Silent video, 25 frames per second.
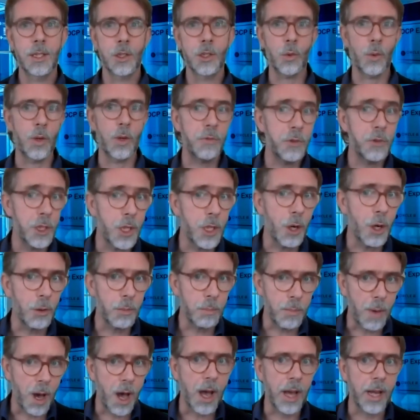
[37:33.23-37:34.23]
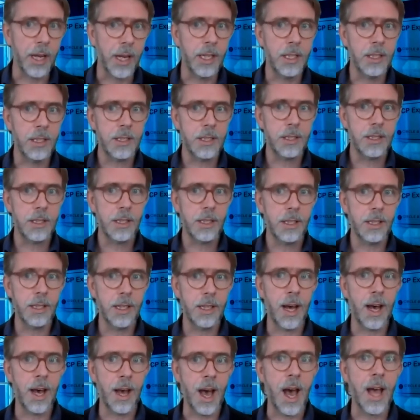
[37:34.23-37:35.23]
So if you don't mind,
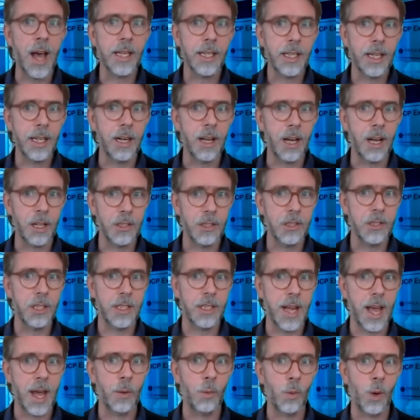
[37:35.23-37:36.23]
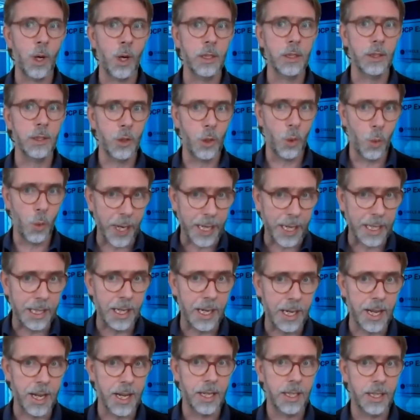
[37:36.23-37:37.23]
I can answer that one
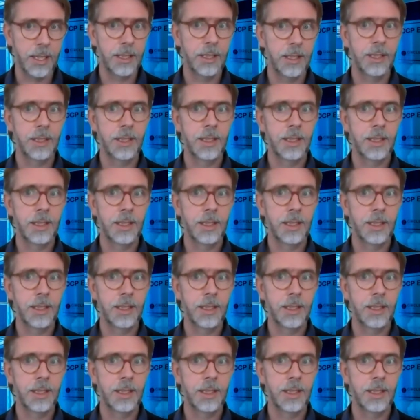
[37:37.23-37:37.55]
quickly.